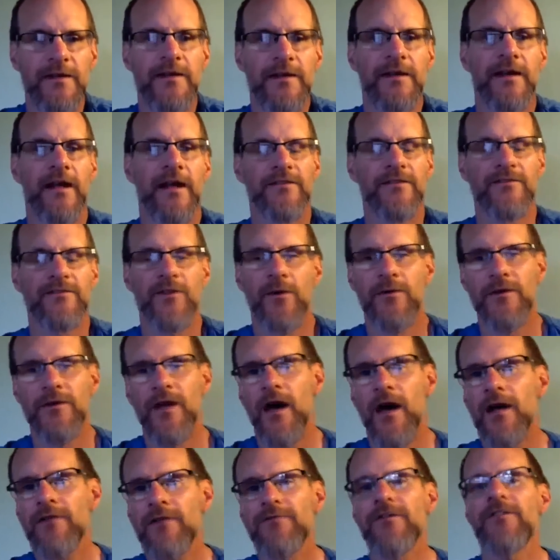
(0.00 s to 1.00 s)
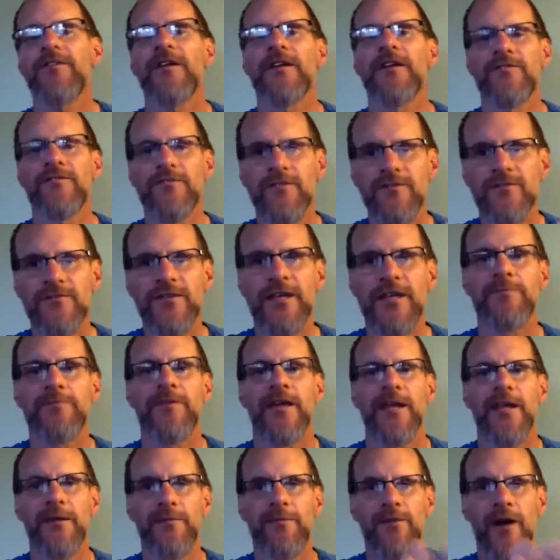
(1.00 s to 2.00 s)
and so a lot of these things just keep
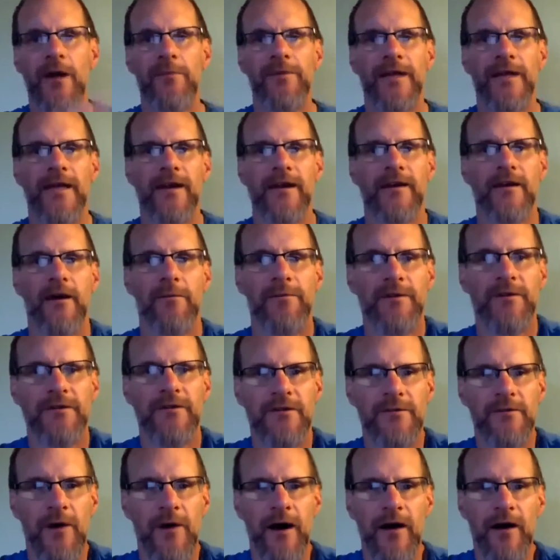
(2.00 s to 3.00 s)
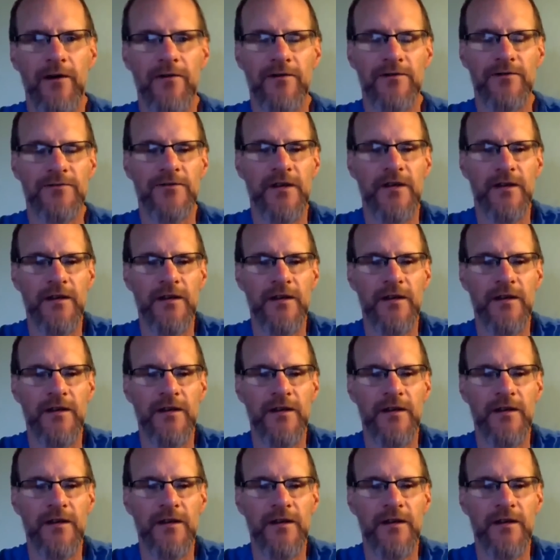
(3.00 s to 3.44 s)
getting propagated up into the models.